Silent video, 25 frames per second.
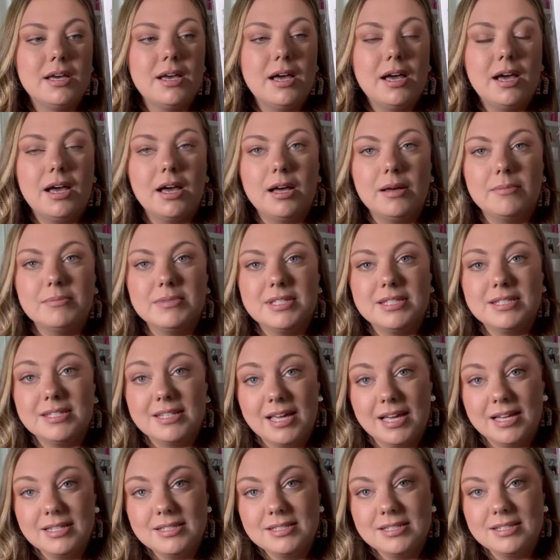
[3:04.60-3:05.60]
um,
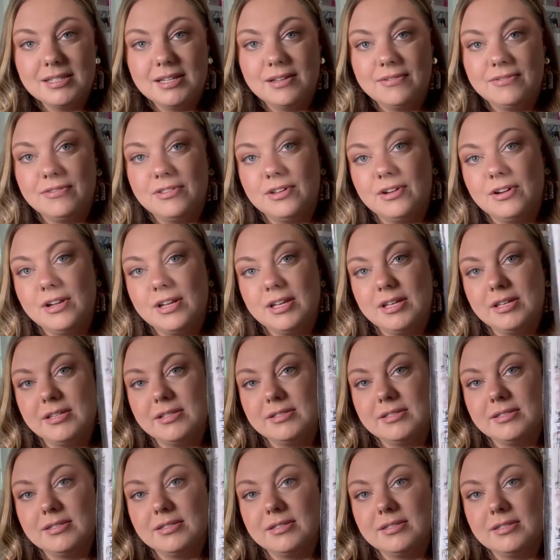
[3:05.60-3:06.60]
set, if there
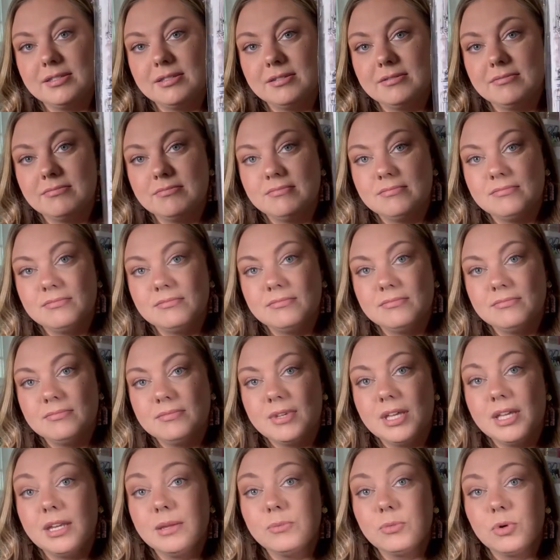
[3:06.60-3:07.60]
is
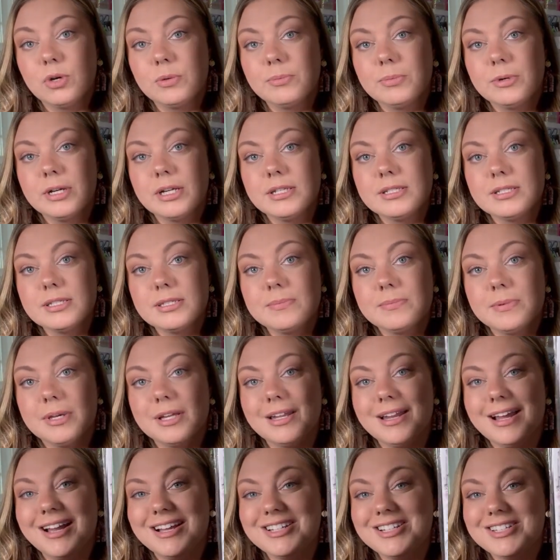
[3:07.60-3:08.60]
any more prints,
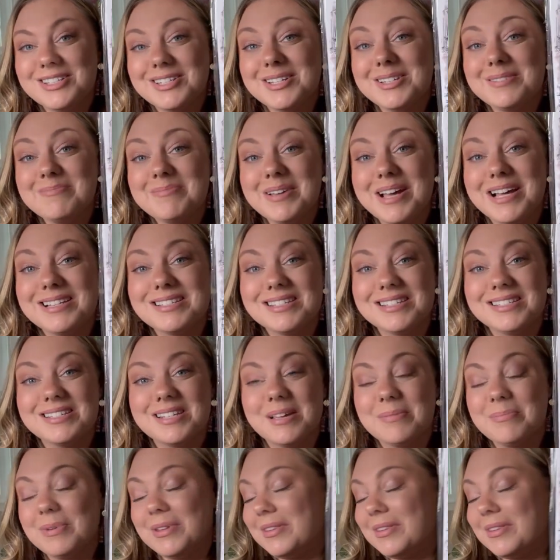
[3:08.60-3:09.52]
but I just couldn't pass this up. I